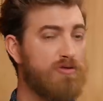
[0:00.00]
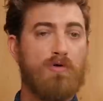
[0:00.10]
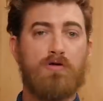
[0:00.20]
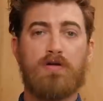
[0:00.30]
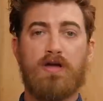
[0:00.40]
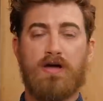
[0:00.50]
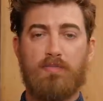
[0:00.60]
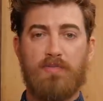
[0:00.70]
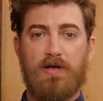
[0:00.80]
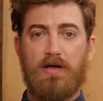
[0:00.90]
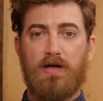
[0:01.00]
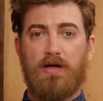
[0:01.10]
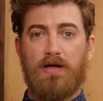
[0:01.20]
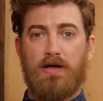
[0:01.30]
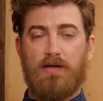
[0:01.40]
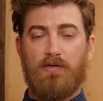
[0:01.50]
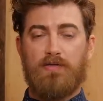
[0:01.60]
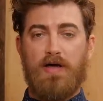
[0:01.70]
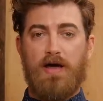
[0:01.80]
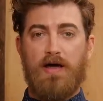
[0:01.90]
you own a company
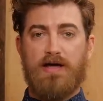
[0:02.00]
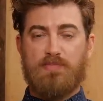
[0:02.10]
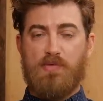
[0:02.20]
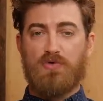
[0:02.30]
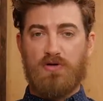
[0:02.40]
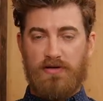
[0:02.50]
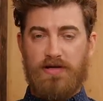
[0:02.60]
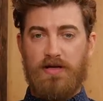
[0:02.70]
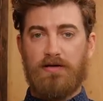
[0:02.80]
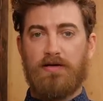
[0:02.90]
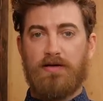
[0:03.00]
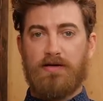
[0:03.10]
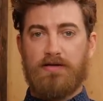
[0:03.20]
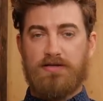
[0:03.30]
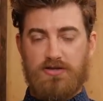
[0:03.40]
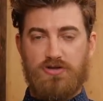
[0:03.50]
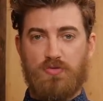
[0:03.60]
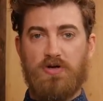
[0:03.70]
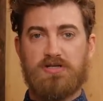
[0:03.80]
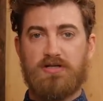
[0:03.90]
that has people who clean,
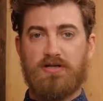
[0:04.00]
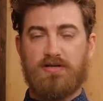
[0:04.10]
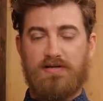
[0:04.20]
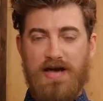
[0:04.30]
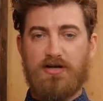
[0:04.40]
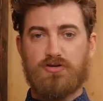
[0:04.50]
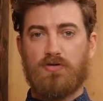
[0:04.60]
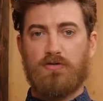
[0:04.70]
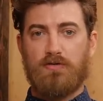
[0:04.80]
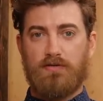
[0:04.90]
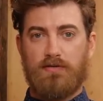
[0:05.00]
switch to natural.